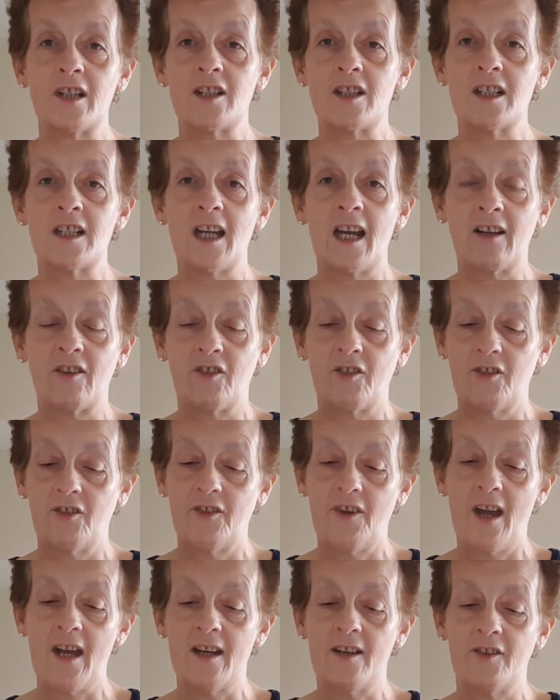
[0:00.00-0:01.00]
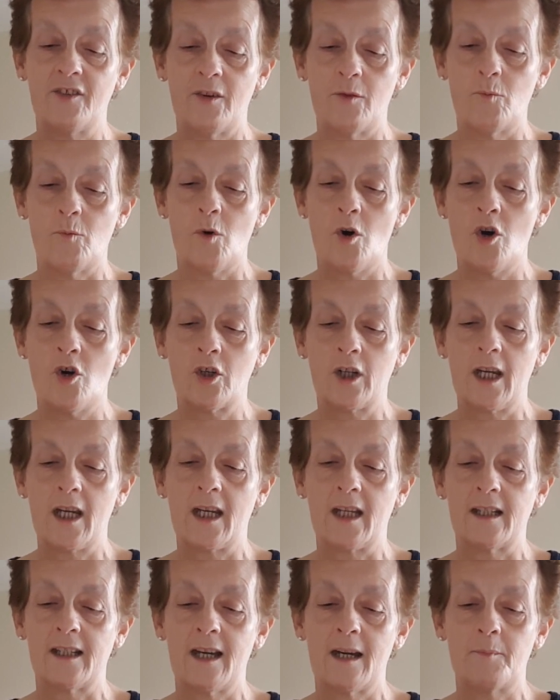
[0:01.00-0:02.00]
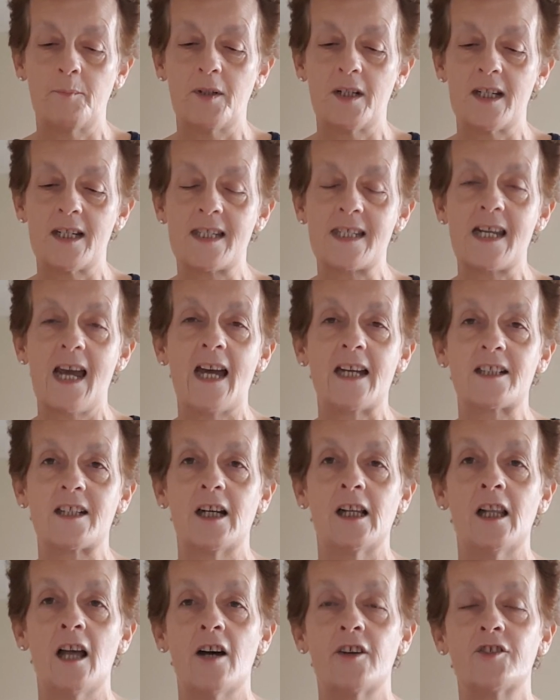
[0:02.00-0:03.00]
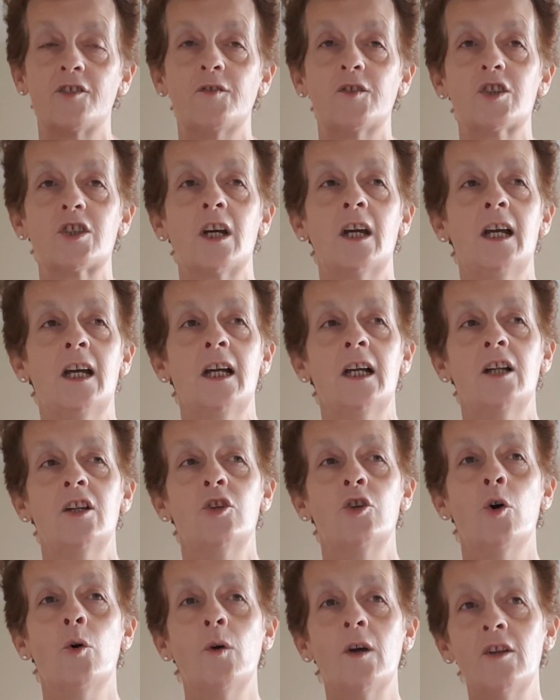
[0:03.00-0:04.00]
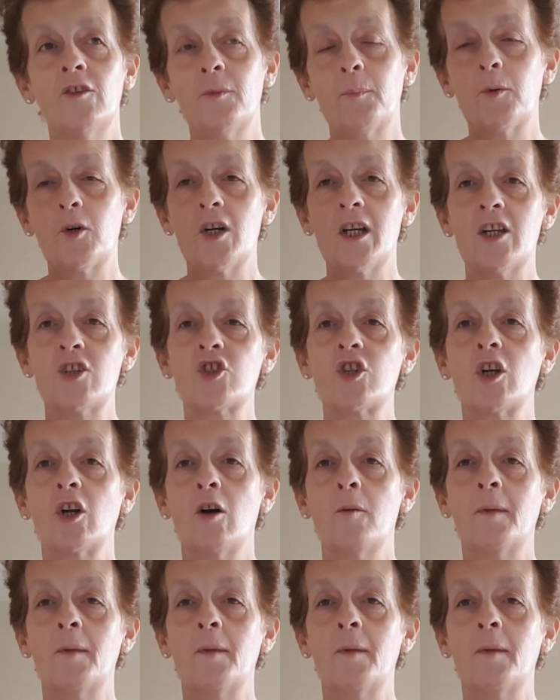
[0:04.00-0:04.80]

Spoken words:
did exercise and walking and that, but I sat a lot of it. No inspiration